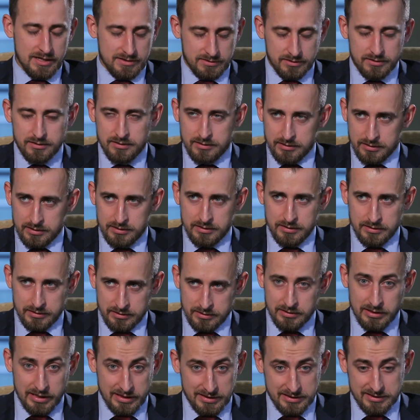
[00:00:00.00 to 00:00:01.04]
the, the,
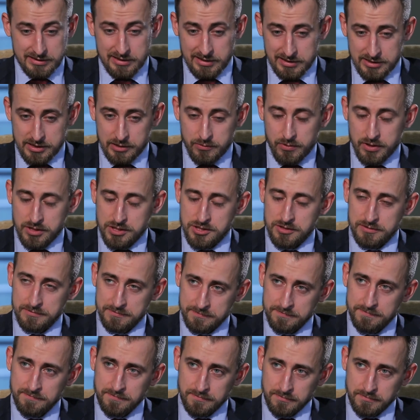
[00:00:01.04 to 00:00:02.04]
important. That's, that's uh, the question. Of course,